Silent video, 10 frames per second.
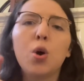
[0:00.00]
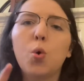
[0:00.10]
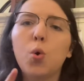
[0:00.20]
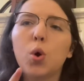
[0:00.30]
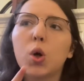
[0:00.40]

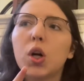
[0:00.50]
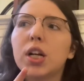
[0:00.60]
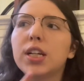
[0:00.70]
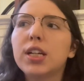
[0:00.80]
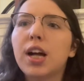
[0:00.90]

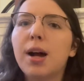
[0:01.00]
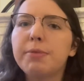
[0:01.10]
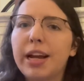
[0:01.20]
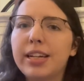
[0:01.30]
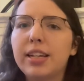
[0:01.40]
or
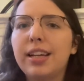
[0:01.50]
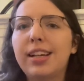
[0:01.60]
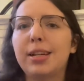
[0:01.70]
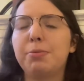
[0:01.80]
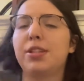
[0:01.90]

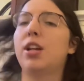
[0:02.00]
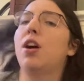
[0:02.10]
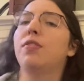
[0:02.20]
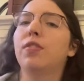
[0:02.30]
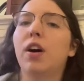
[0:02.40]
90%
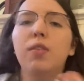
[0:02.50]
off